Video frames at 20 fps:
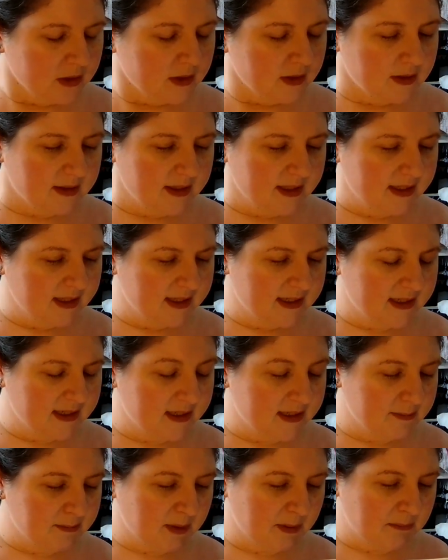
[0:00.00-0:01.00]
This
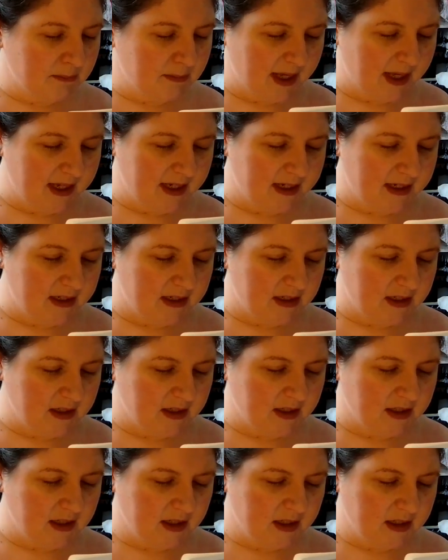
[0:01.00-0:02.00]
has been made
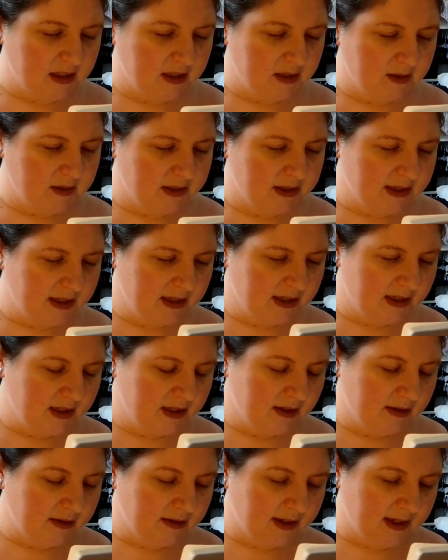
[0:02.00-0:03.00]

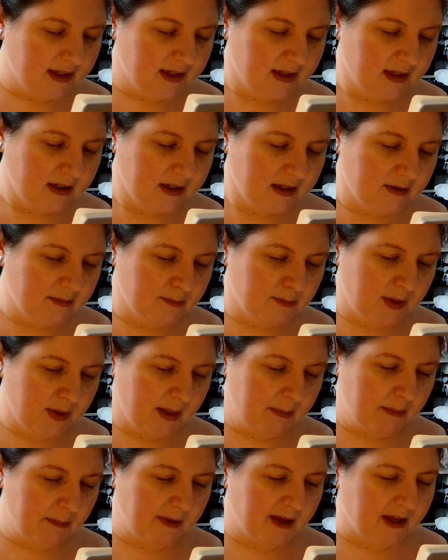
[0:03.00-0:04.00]
using the
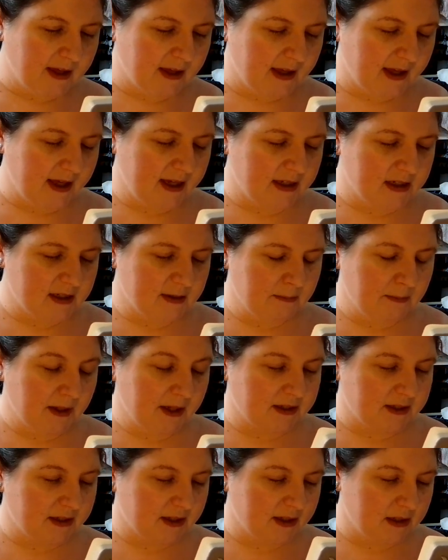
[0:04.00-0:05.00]
Baby Bear hat
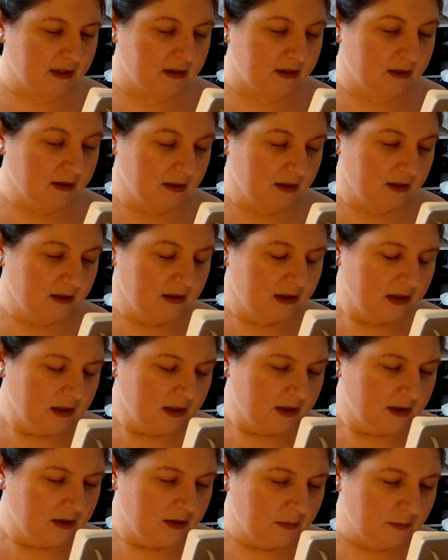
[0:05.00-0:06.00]
pattern
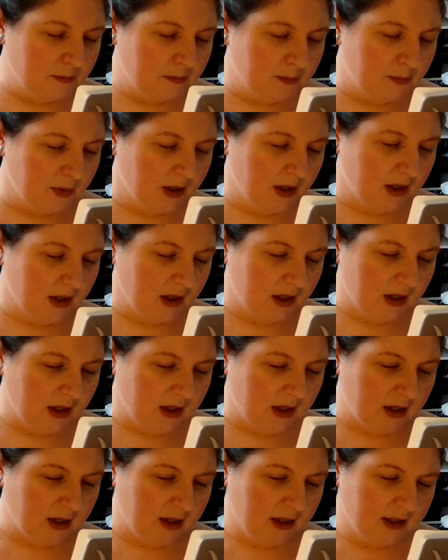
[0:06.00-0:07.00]

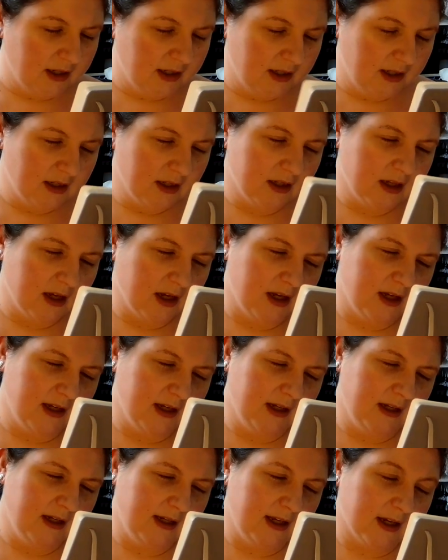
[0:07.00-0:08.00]
by
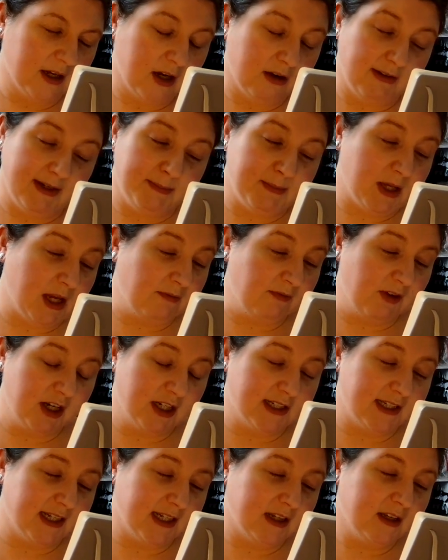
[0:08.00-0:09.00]
Kylie, I can't read my own
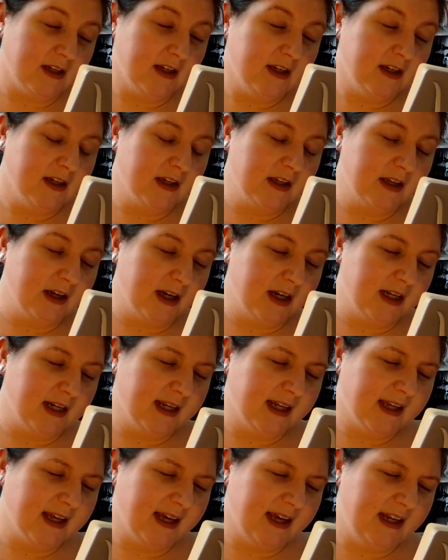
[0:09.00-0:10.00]
writing, Kylie
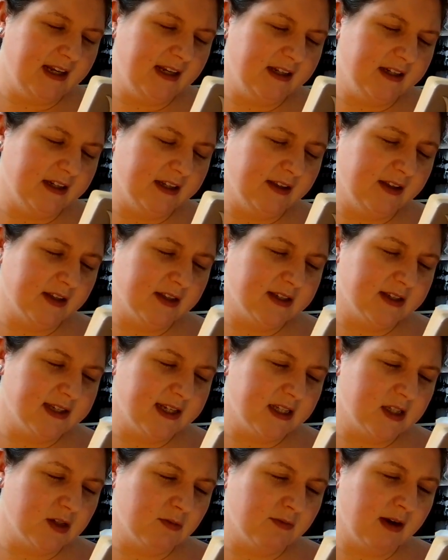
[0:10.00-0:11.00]
Keller, I think that
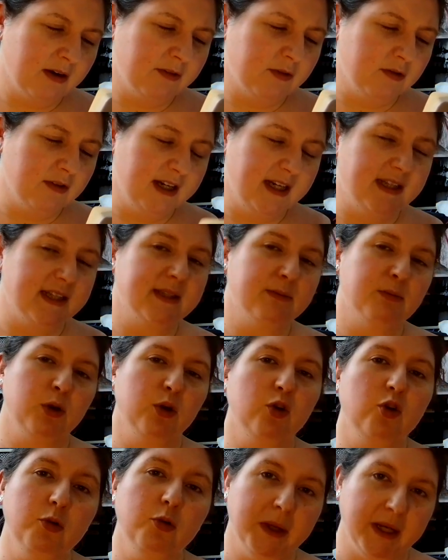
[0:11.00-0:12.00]
says on Ravelry. This will
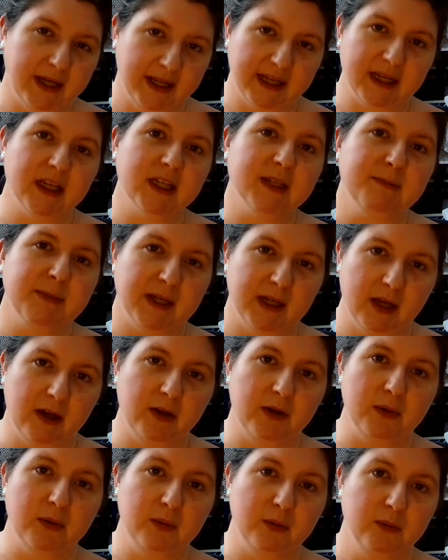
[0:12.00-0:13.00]
all be linked
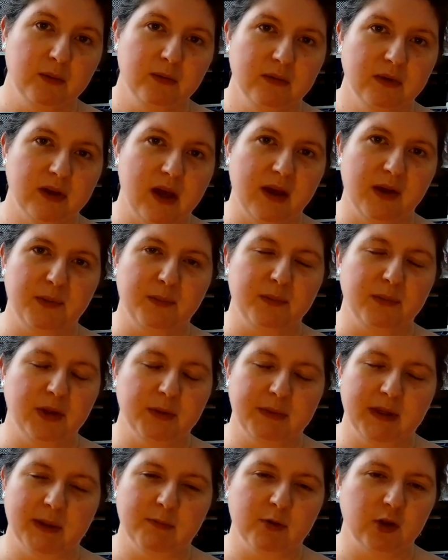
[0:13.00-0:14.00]
below. There'll
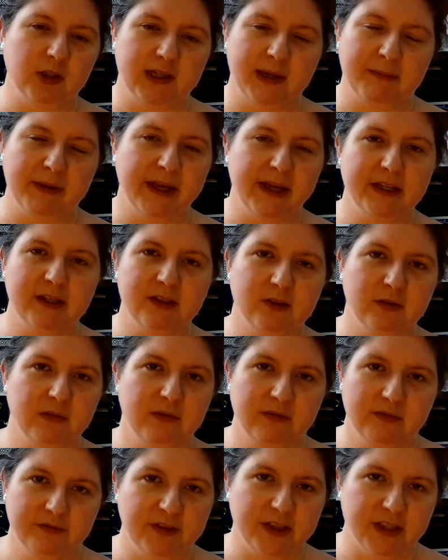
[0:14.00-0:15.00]
be a project page
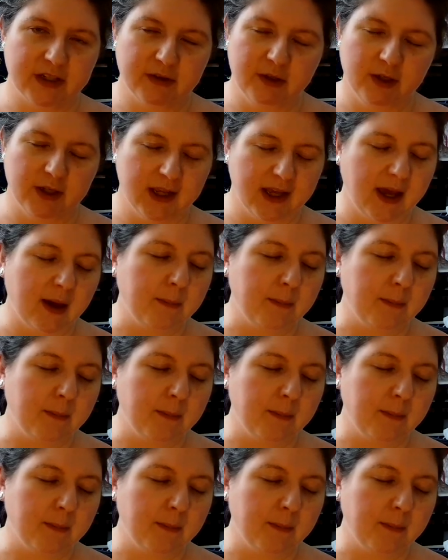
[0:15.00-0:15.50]
for you to go look